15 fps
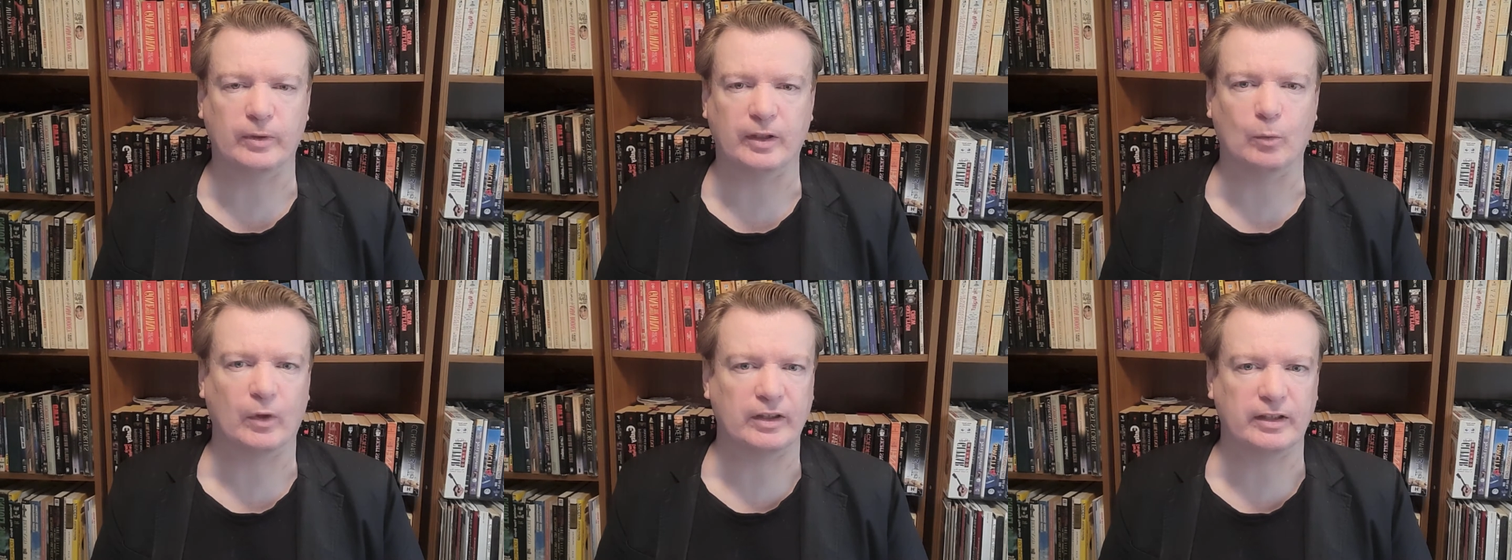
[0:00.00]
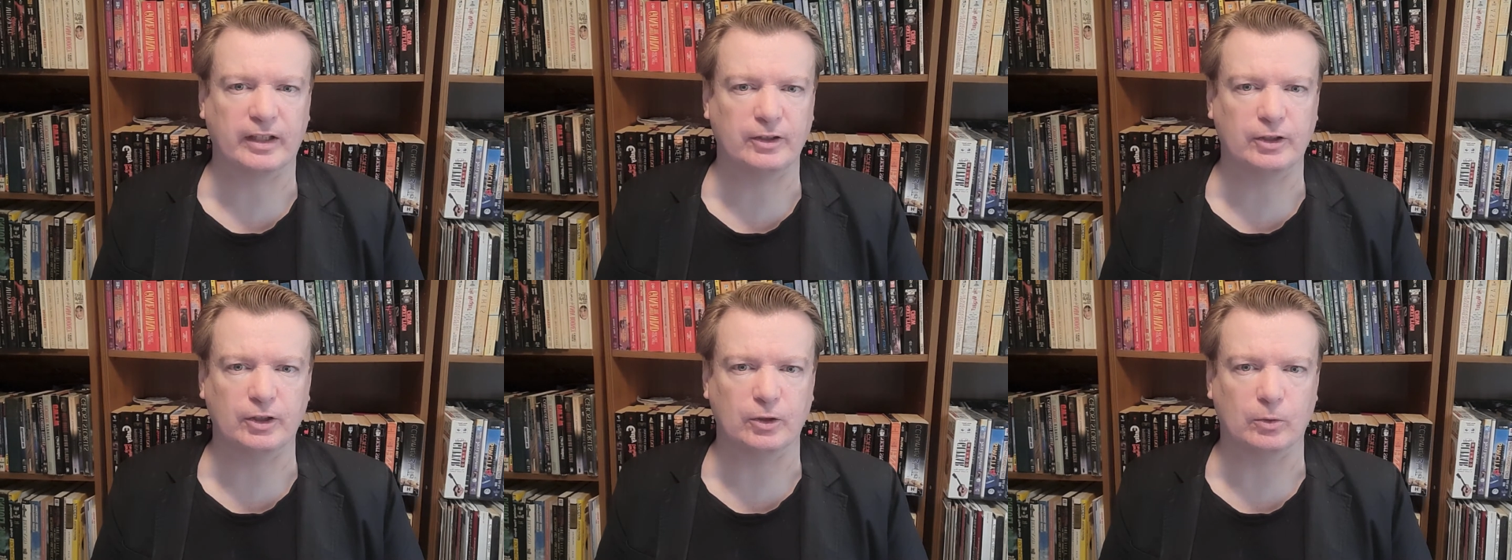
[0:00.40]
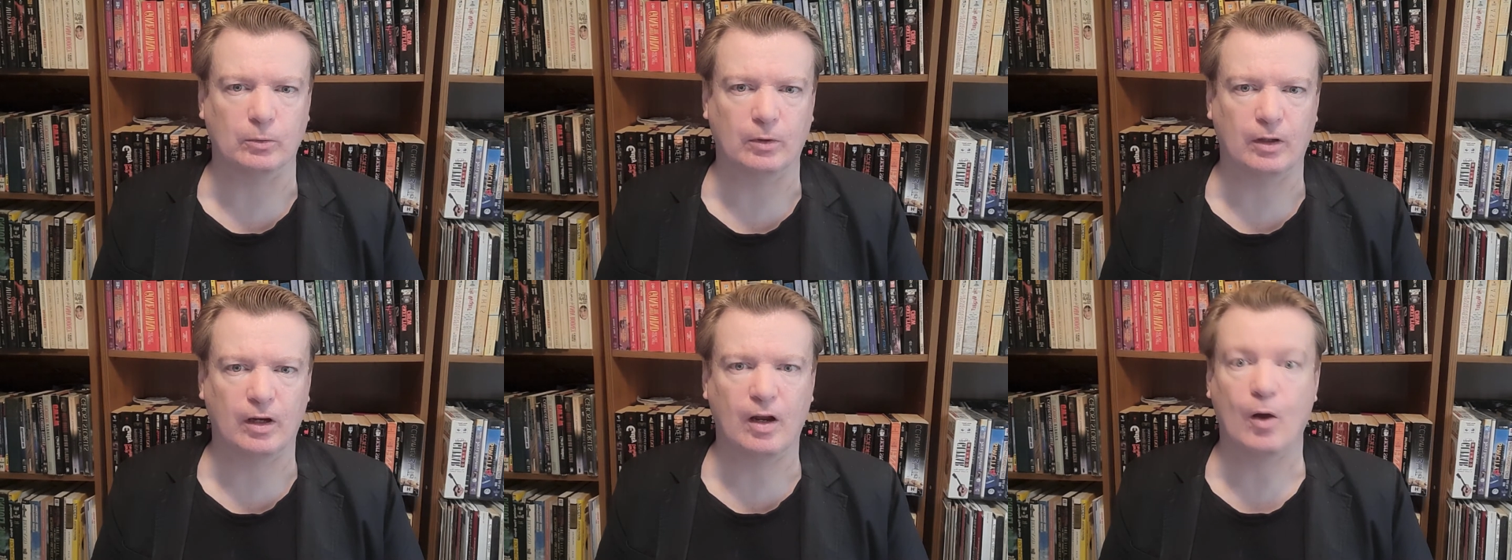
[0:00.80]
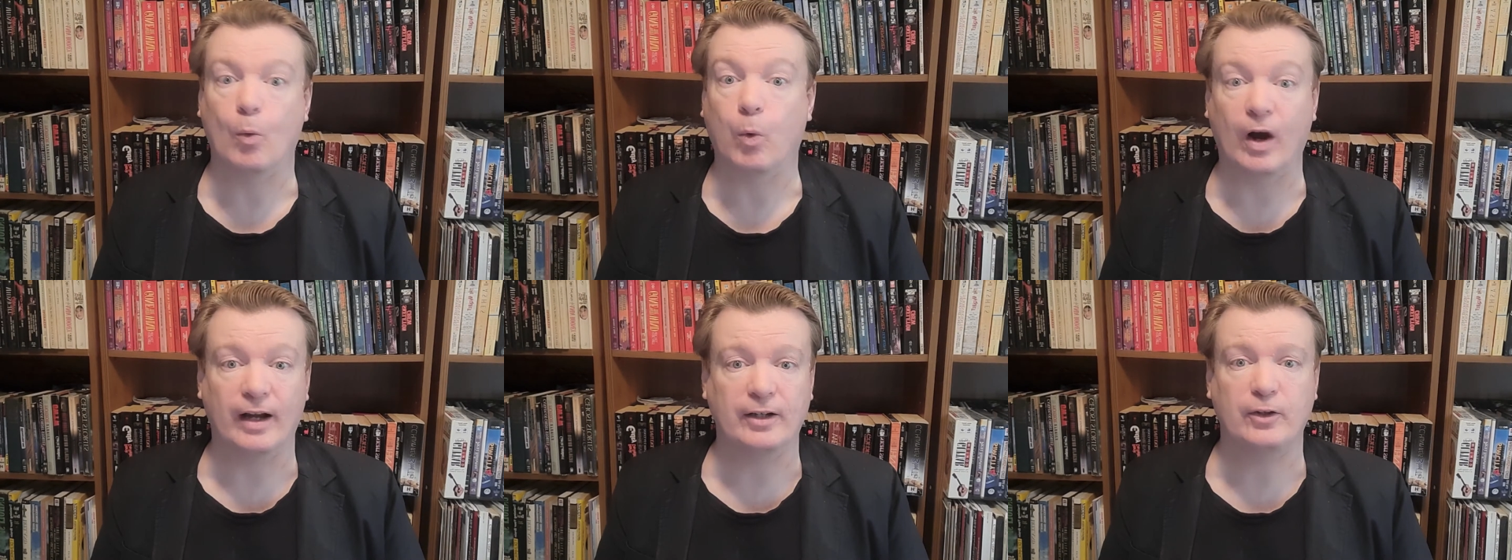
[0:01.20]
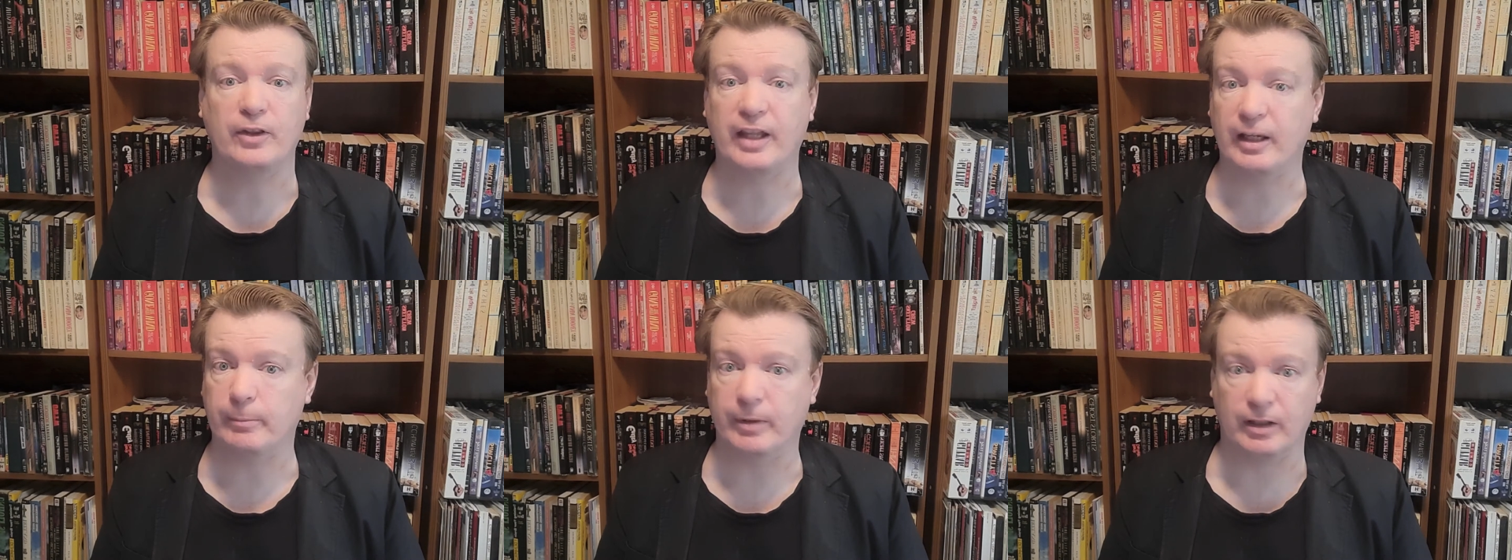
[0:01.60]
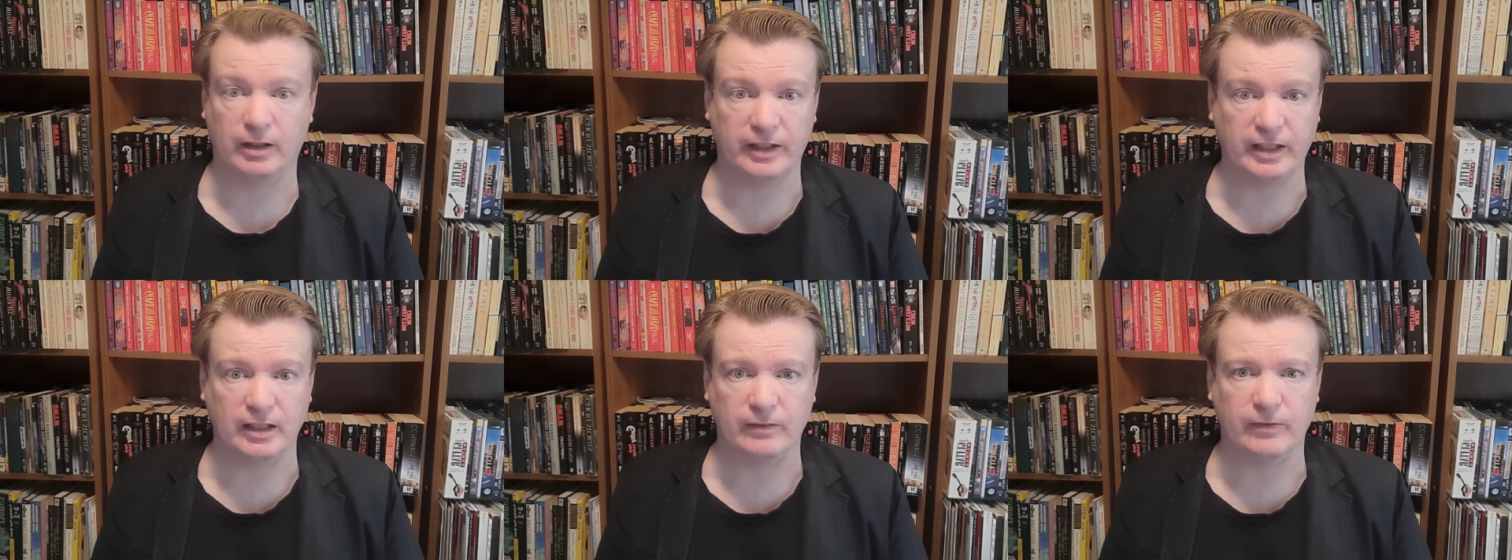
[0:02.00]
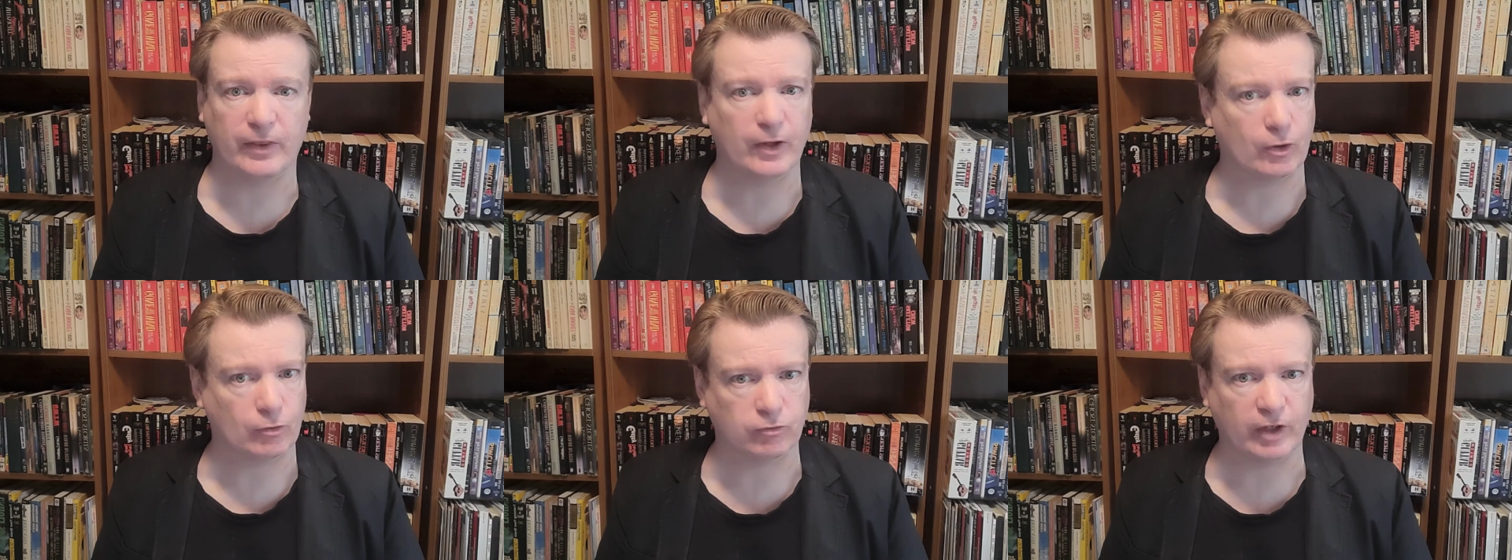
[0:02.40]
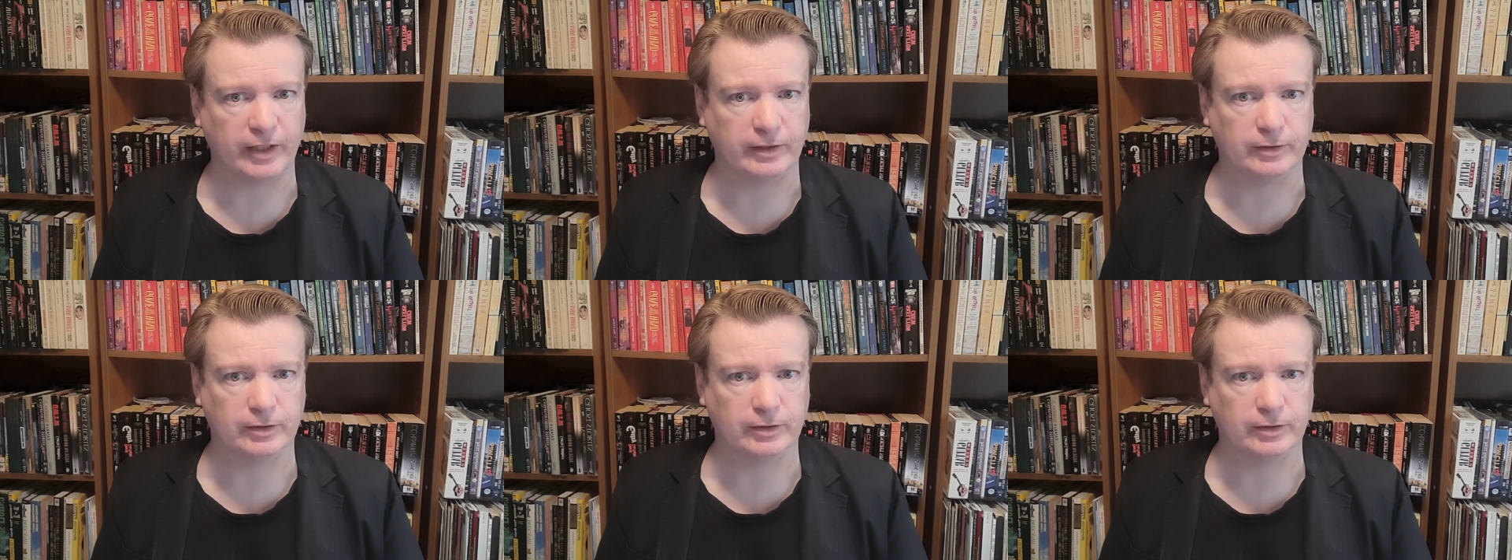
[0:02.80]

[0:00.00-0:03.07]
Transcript: what they do? Why do they believe they're right?